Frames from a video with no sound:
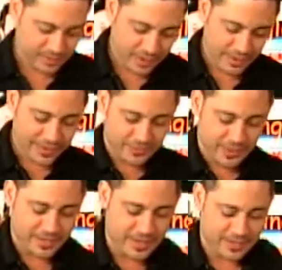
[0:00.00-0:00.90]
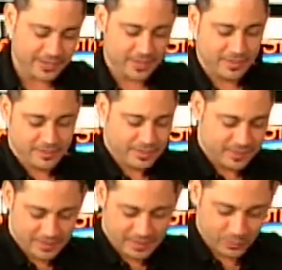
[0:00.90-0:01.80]
Oh, that's fantastic.
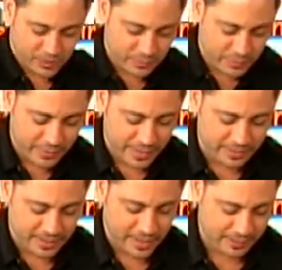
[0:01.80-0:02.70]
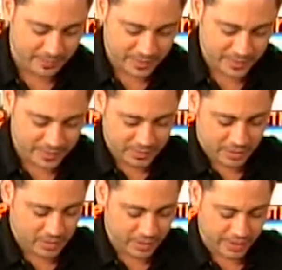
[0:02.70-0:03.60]
We're right on time.
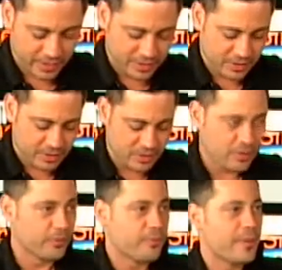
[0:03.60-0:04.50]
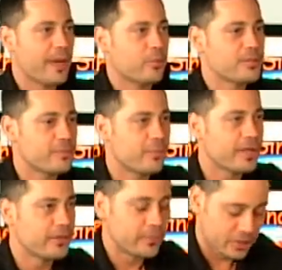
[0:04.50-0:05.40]
Okay, so Matt, what's the bet?
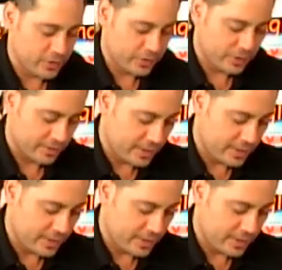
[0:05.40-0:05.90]
I'm going to show here on